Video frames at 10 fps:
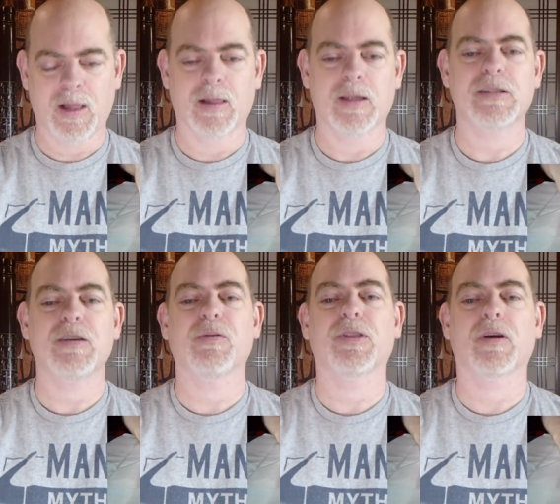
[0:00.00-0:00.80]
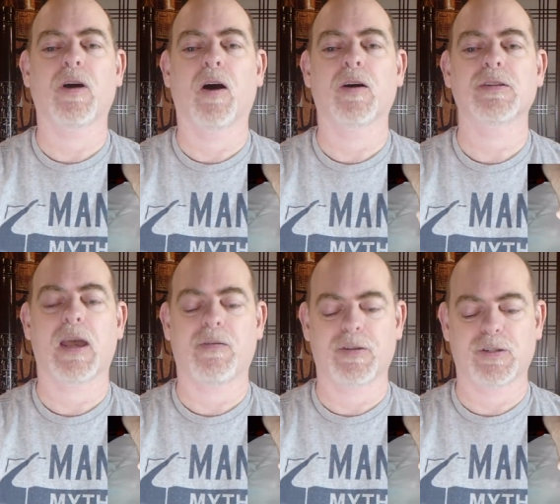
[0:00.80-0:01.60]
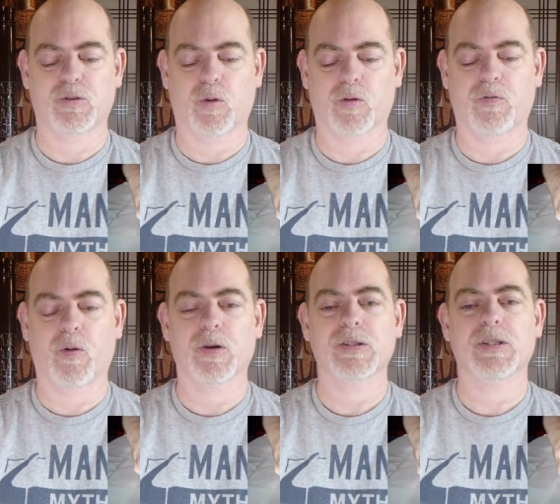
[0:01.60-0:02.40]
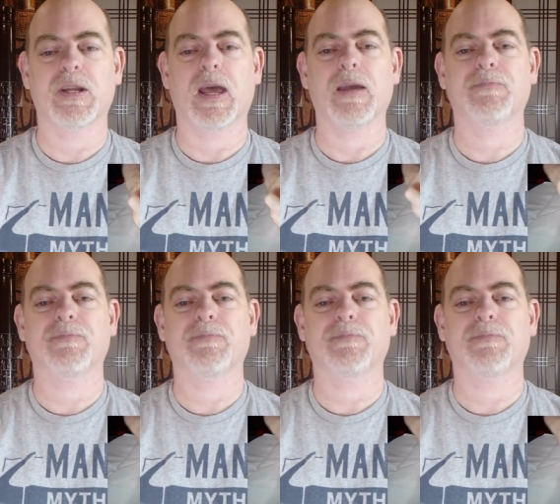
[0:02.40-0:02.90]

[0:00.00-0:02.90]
Let's see what the cards have in store for us today.